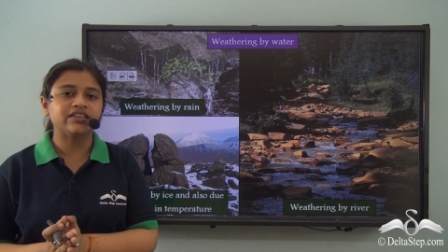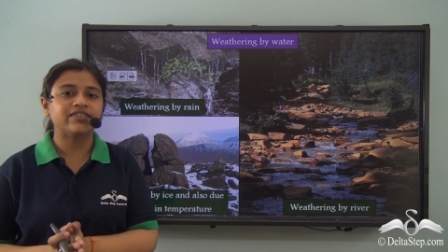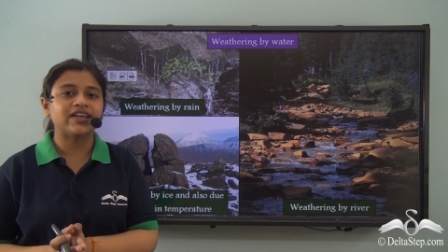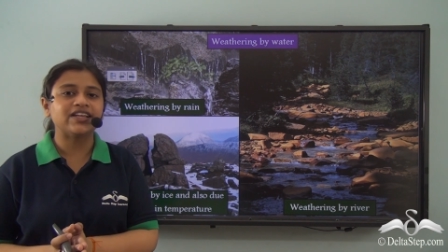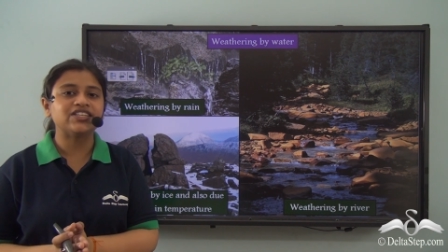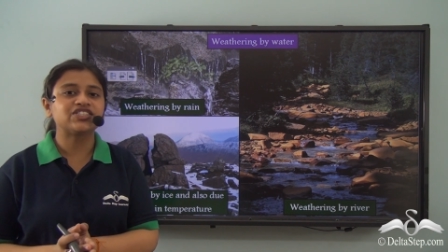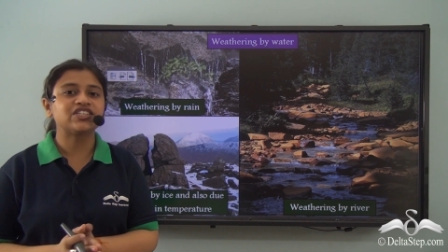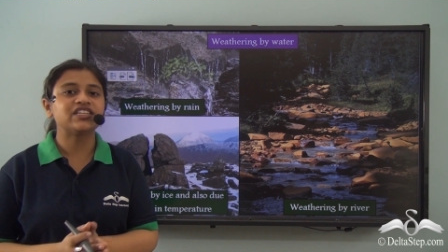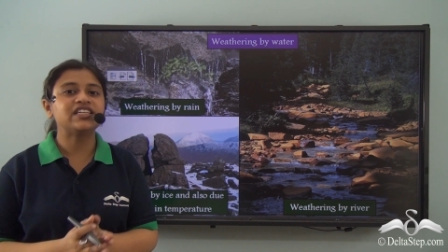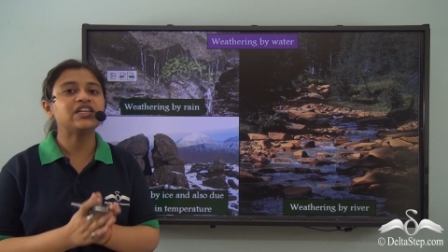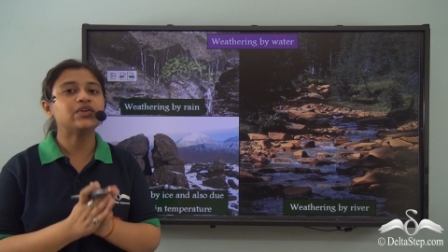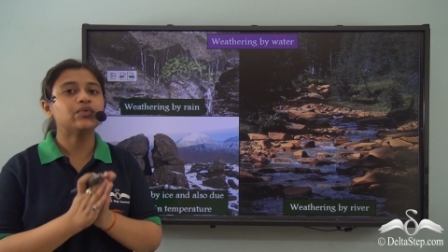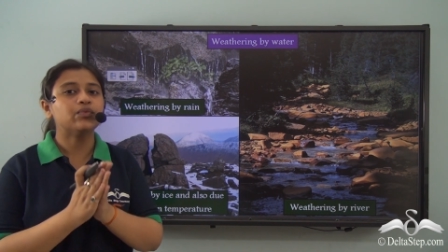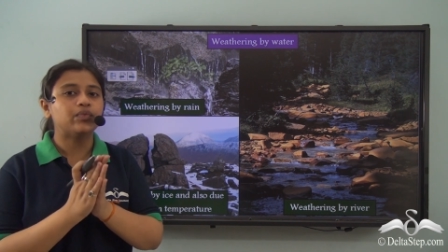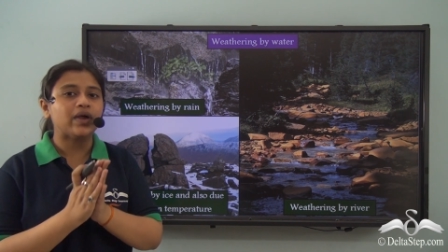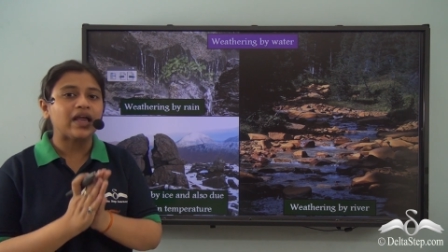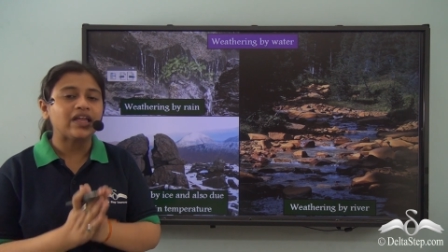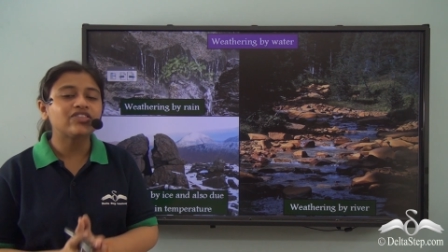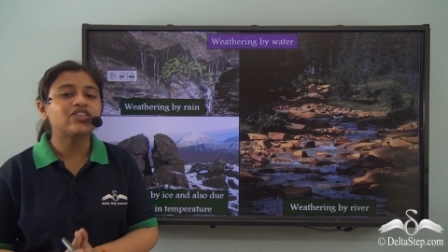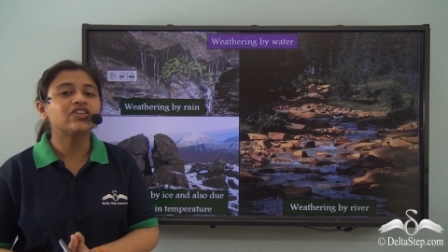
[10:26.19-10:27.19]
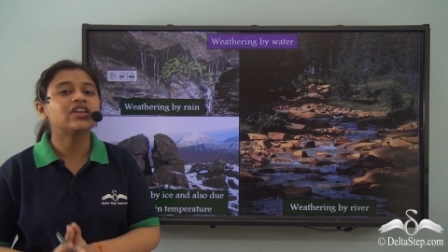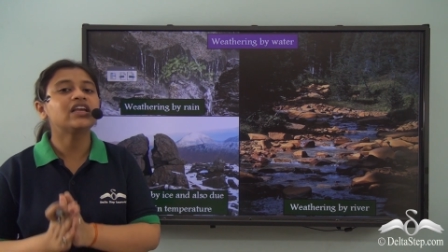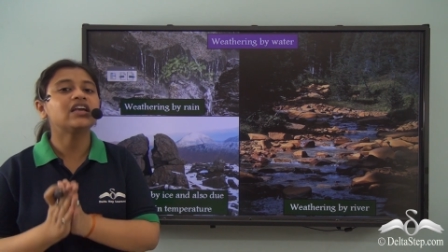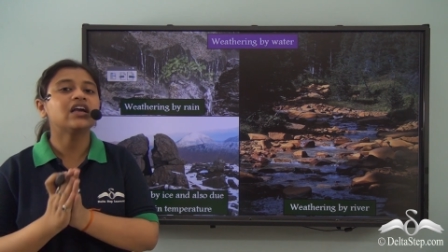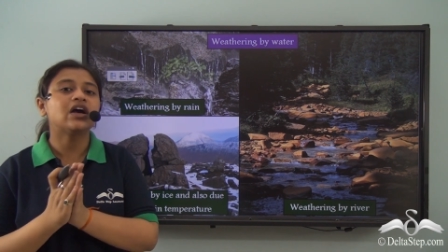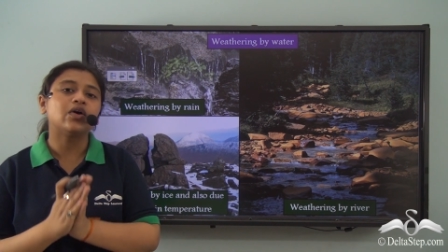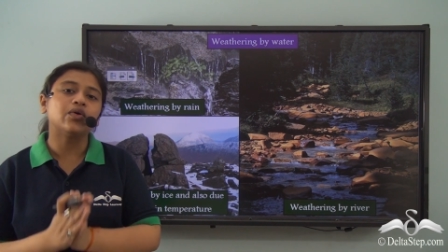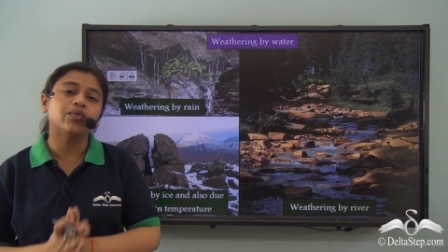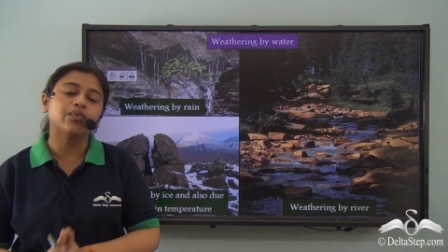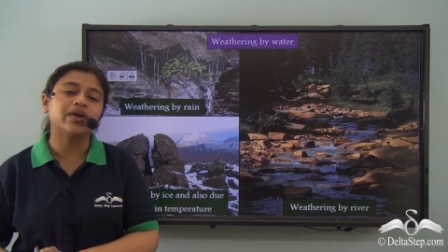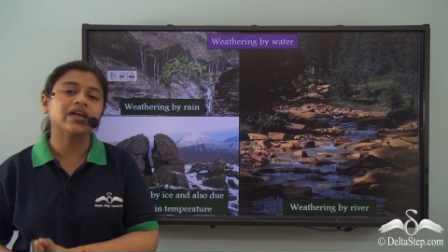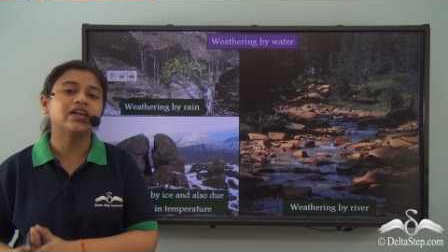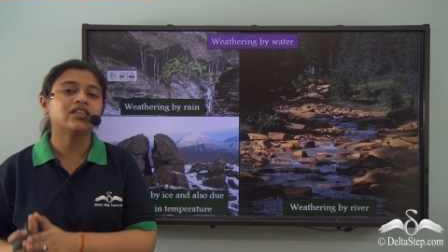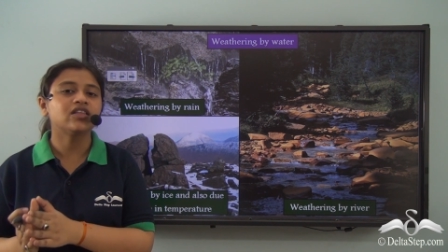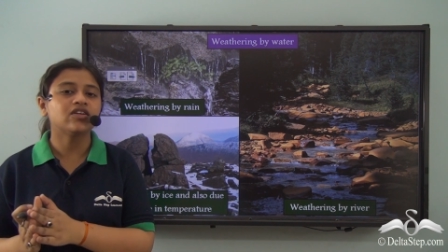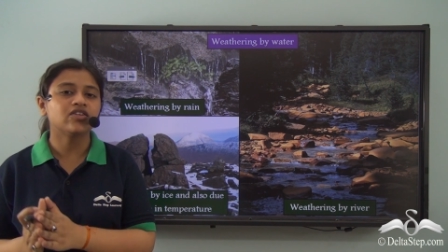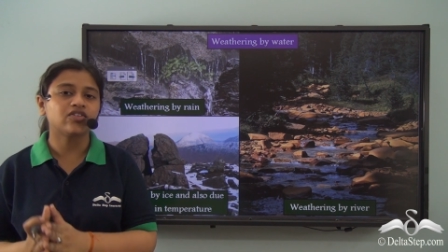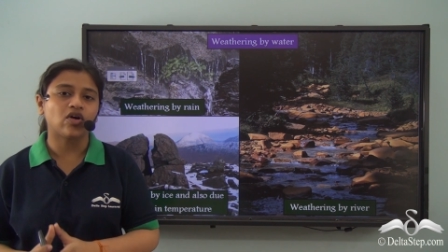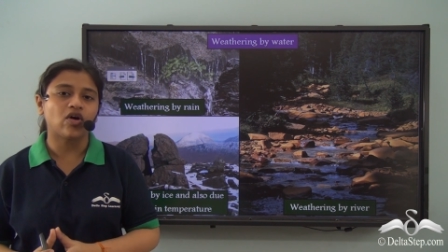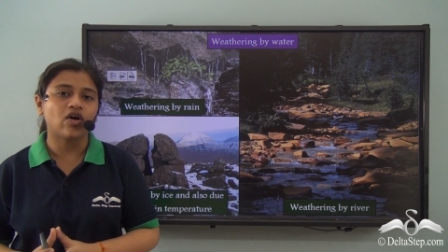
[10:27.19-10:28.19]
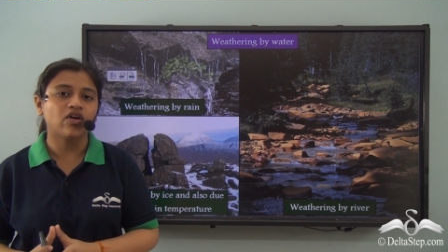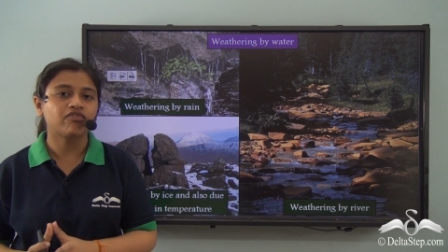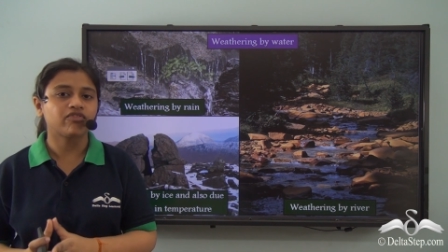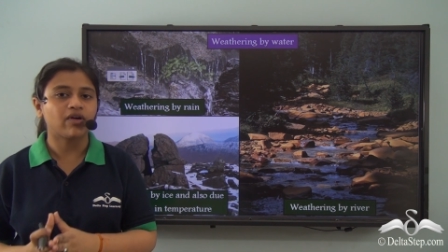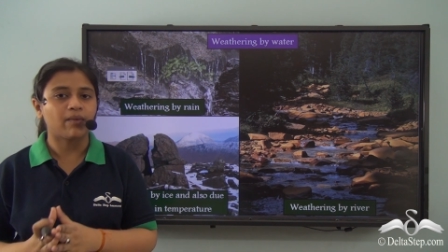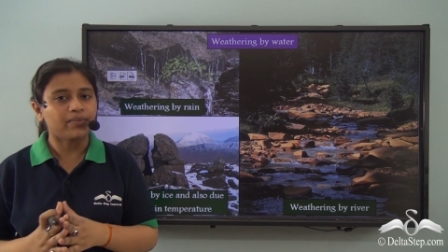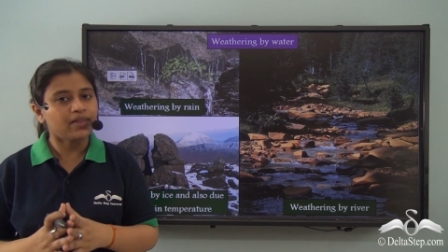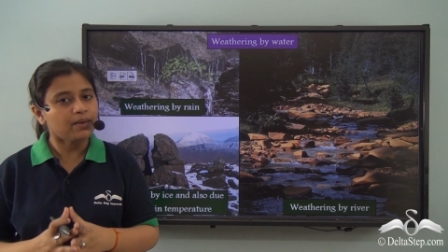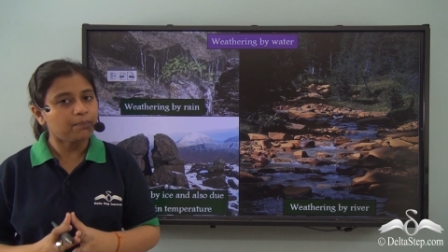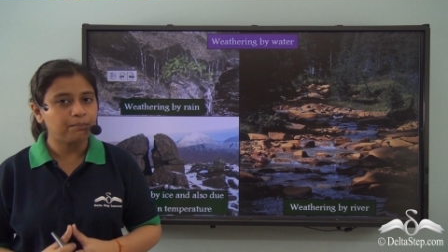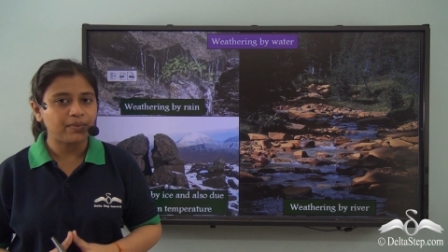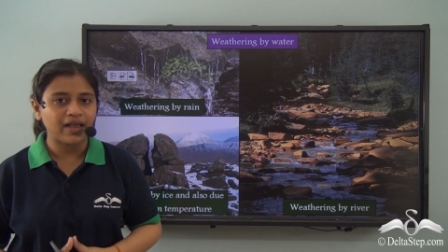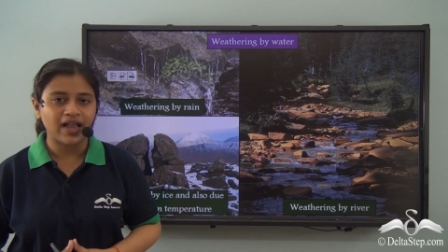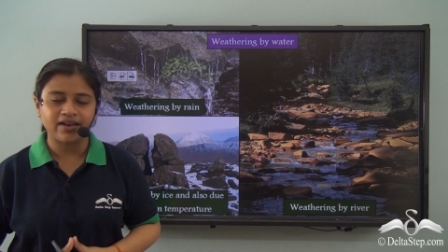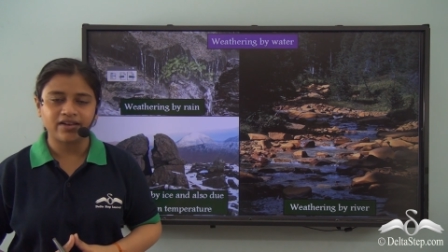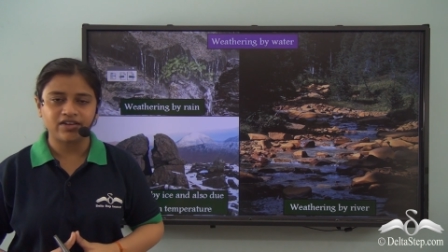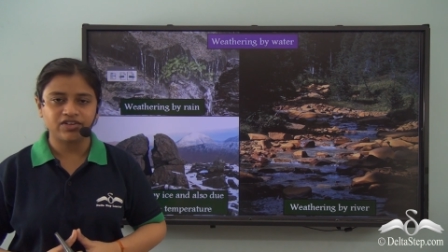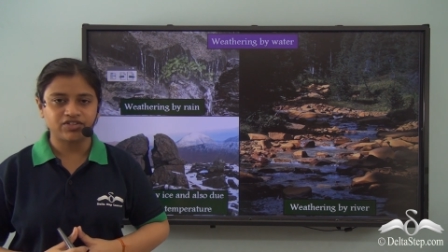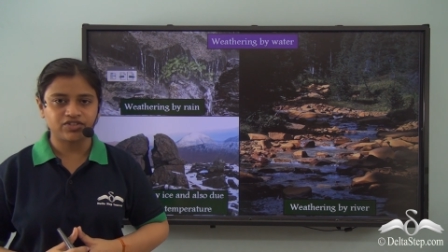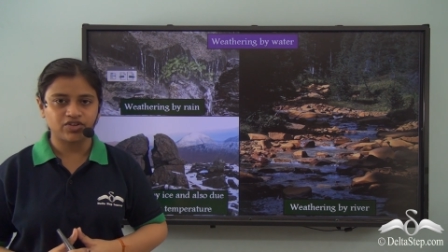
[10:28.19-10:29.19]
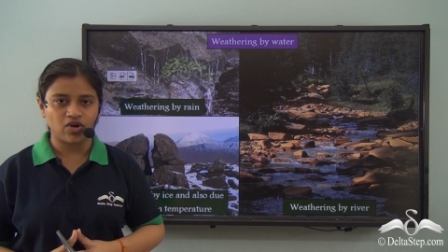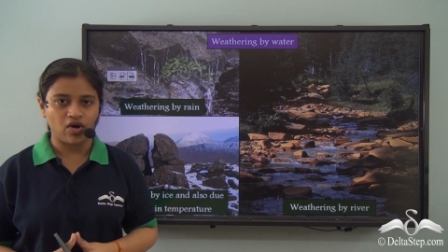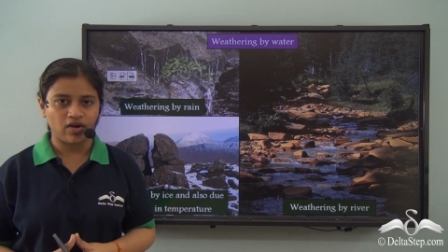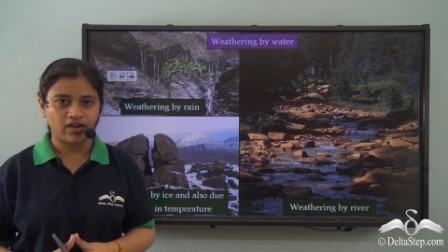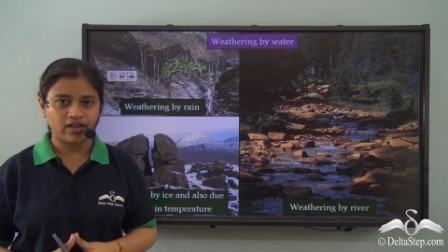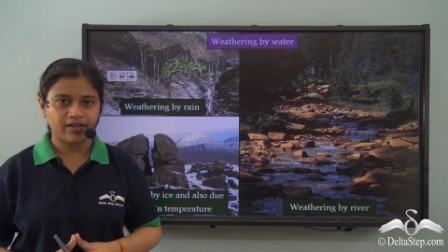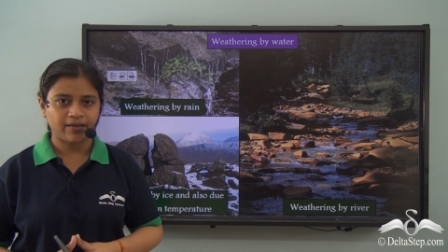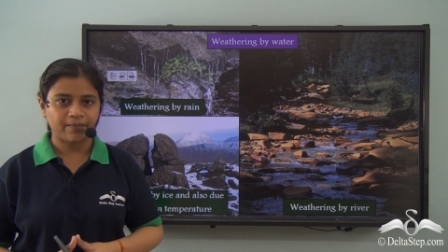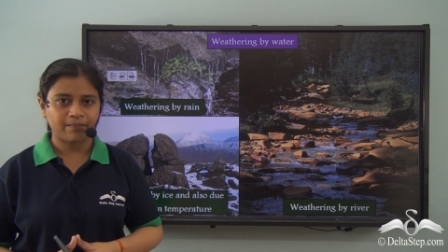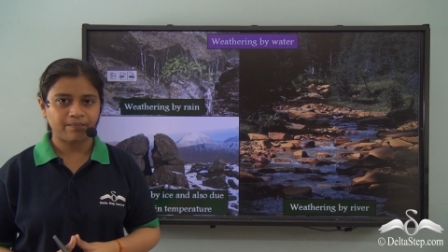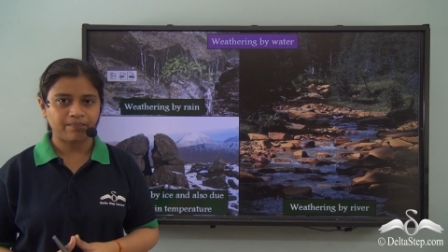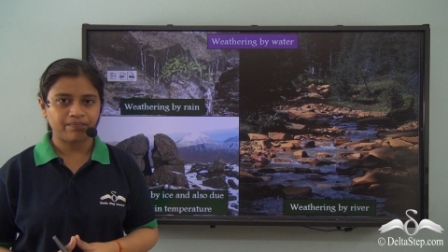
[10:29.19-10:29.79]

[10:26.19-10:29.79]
eventually weathering away the rock from the parent rock.